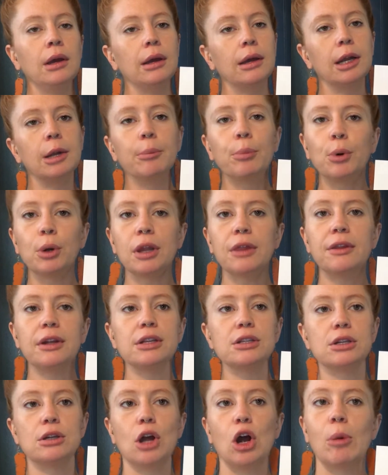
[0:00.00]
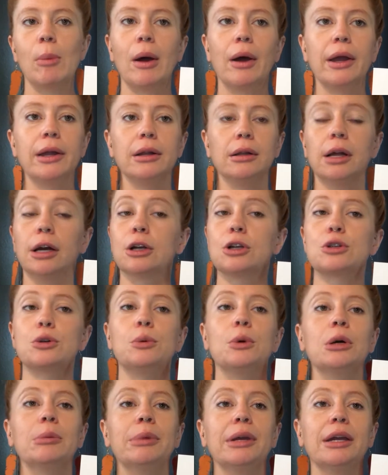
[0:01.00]
An important thing to know about intellectual
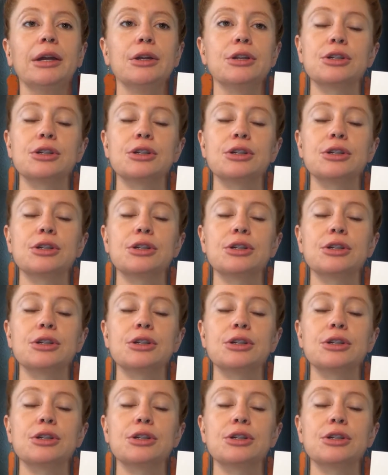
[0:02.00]
well-being